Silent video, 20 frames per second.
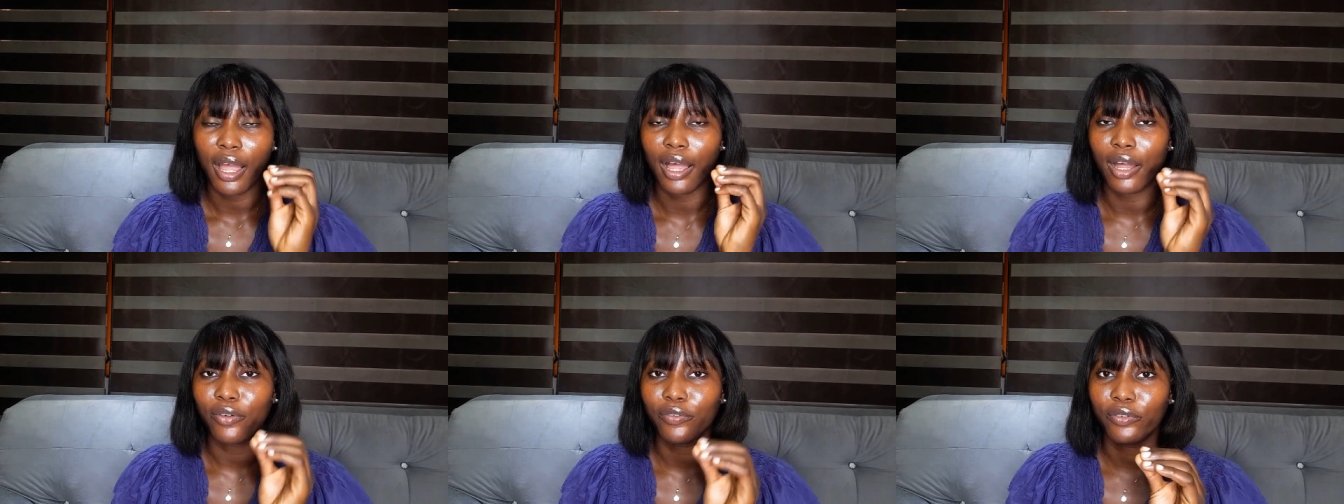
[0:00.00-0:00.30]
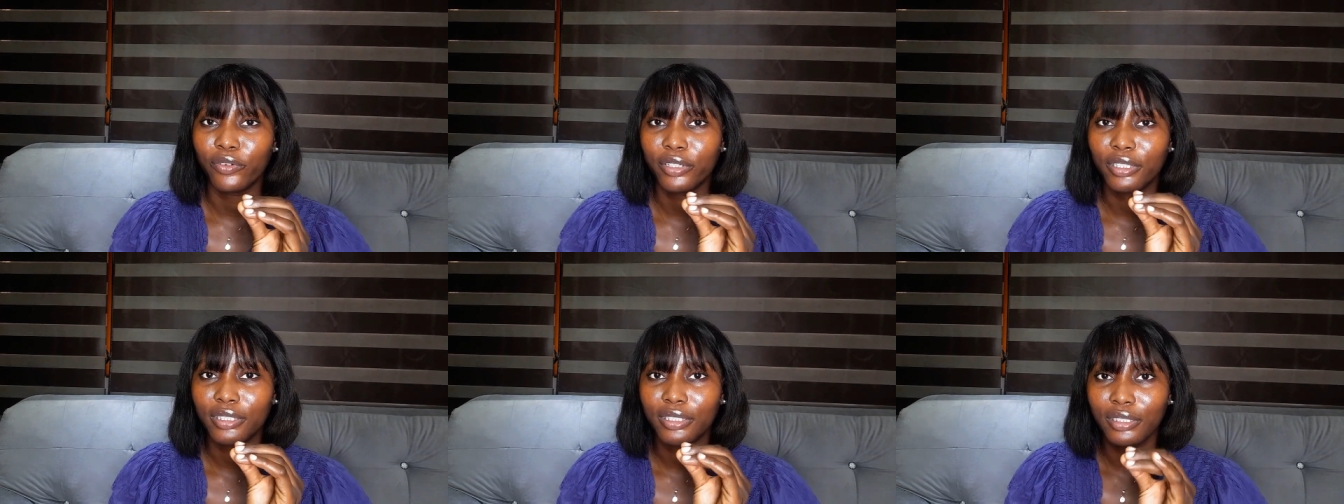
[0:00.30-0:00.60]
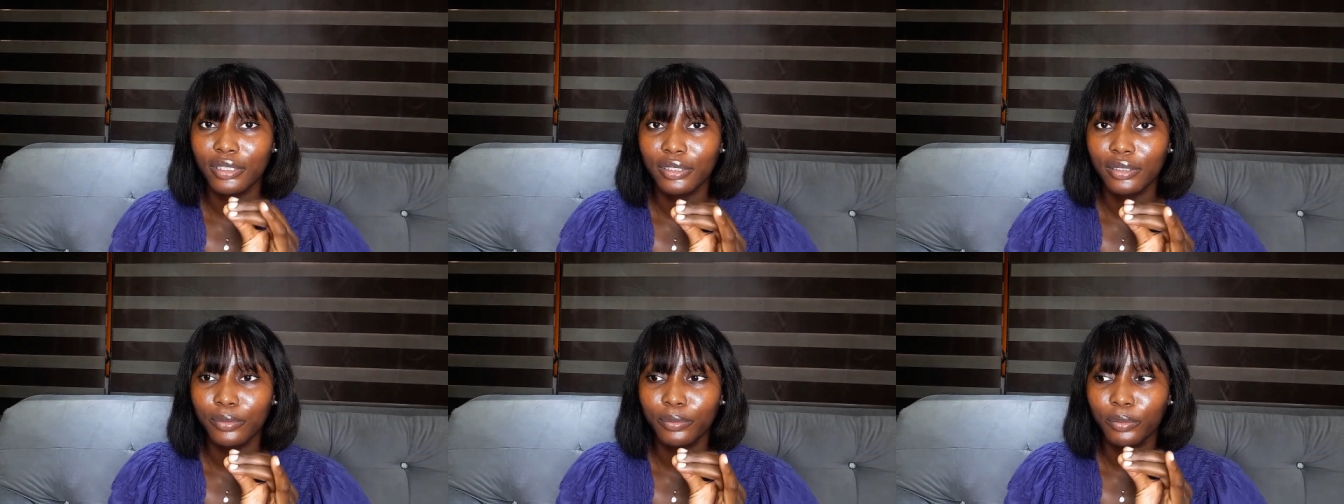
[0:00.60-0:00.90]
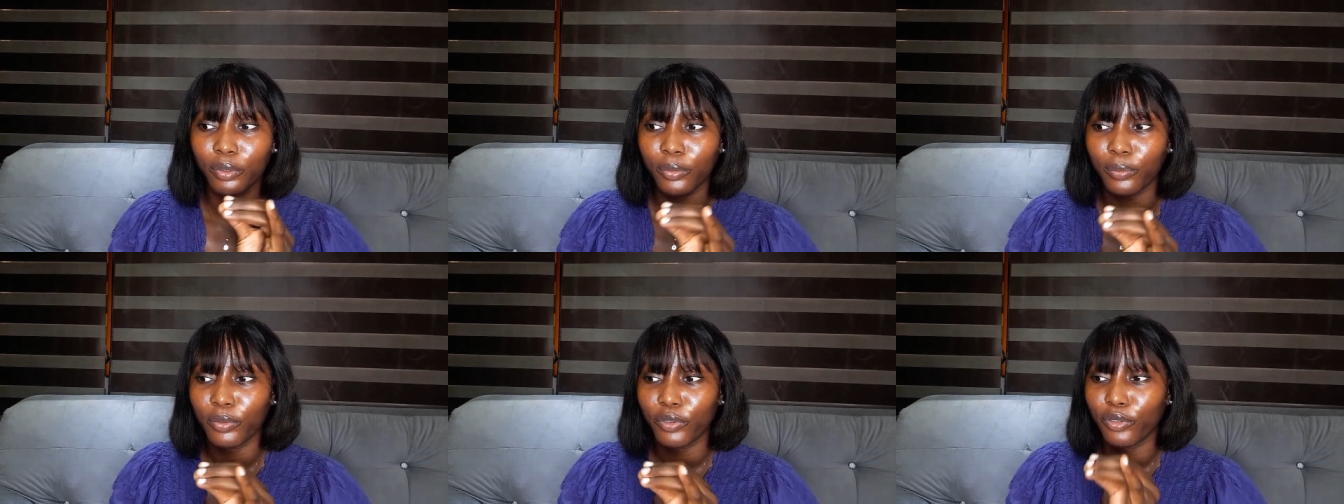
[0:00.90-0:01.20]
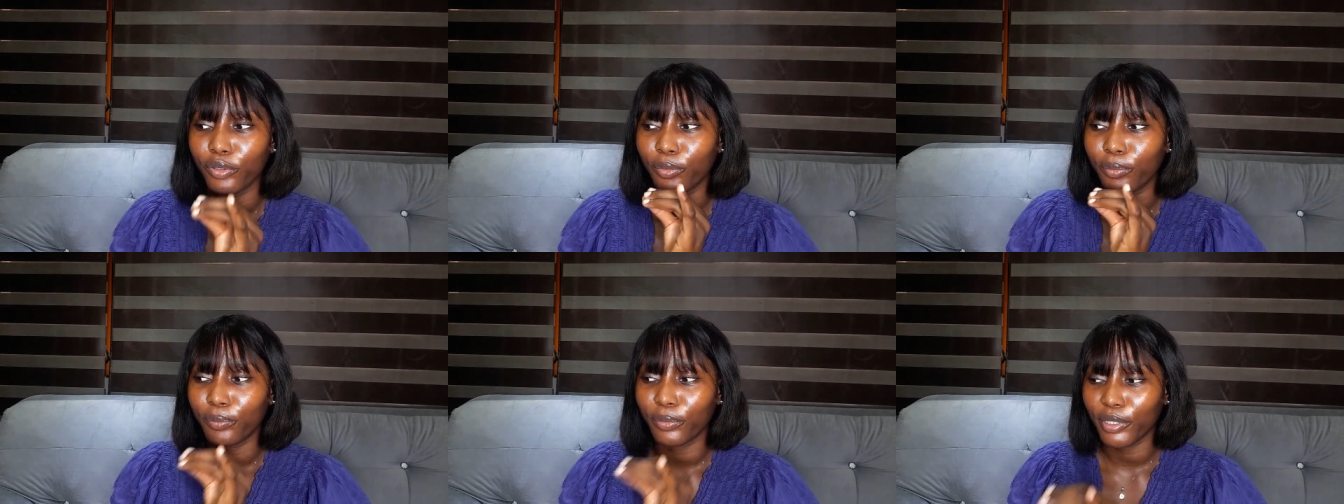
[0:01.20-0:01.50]
avoiding
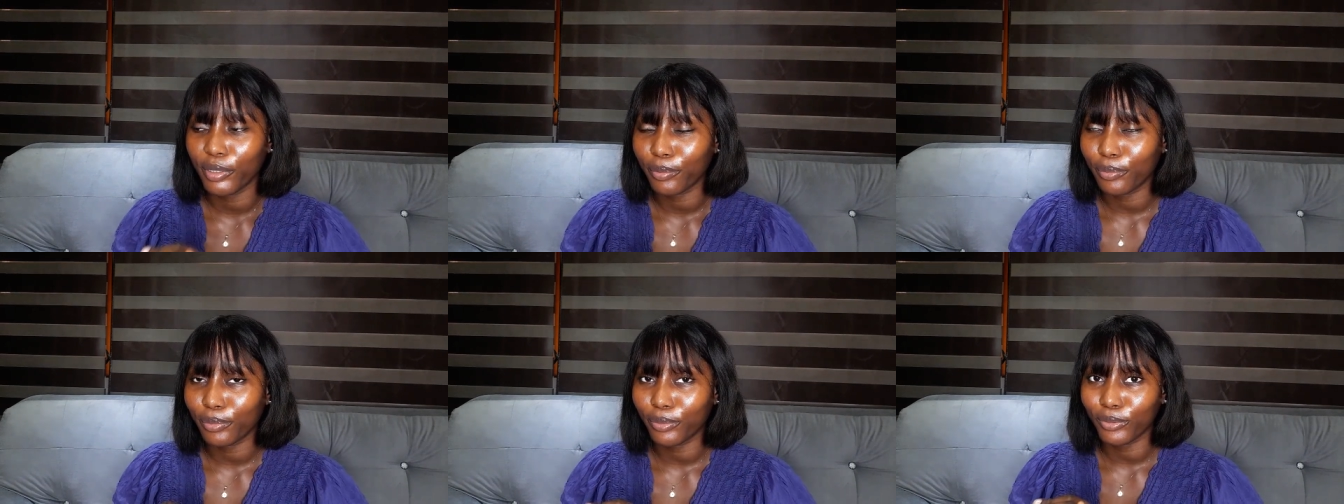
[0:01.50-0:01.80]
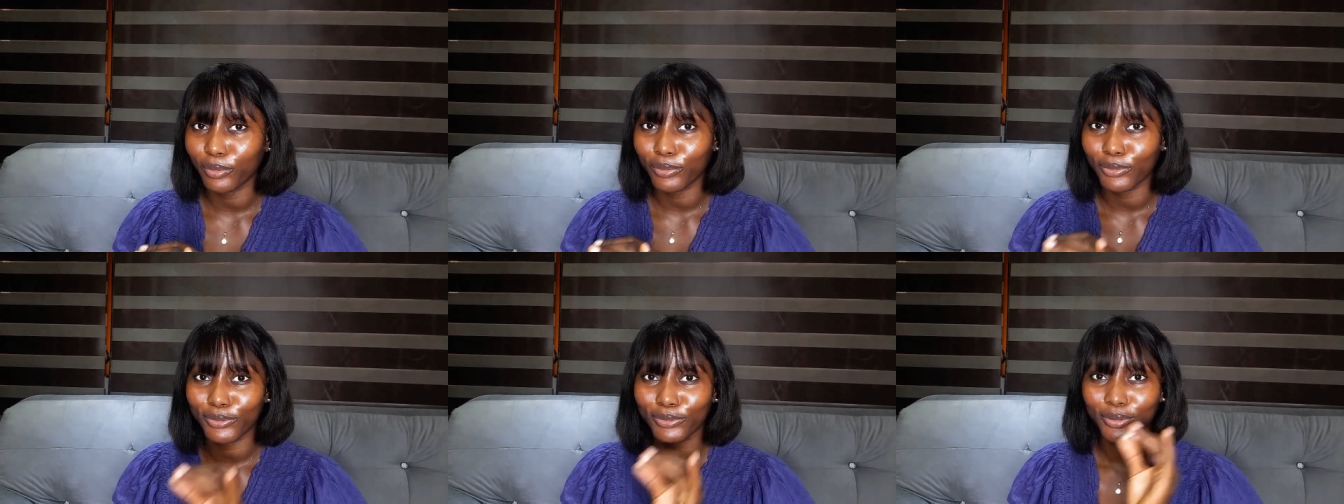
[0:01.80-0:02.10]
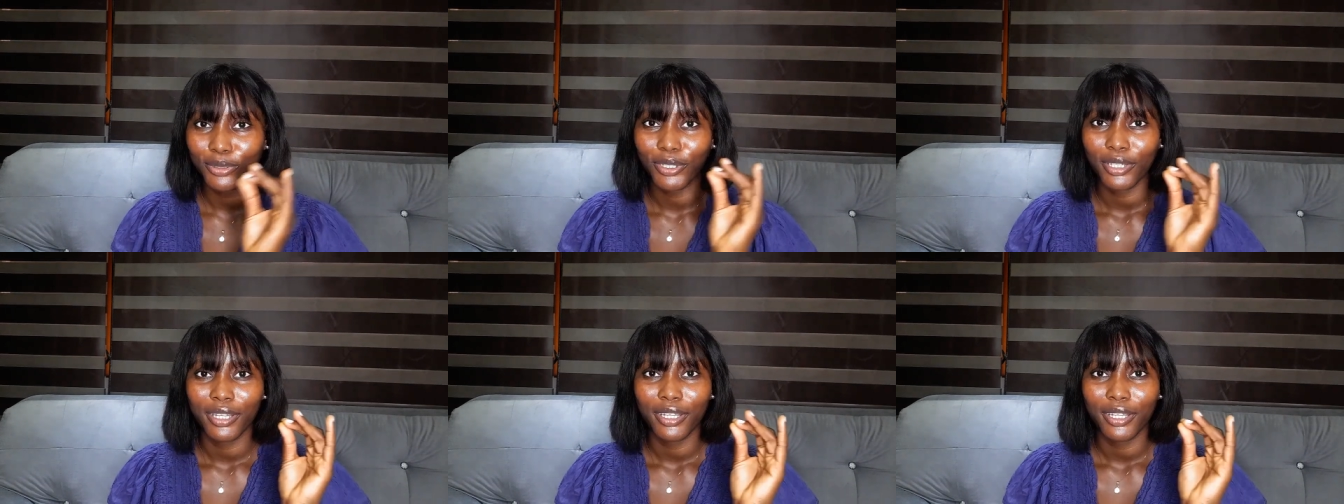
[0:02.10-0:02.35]
popping your pimple,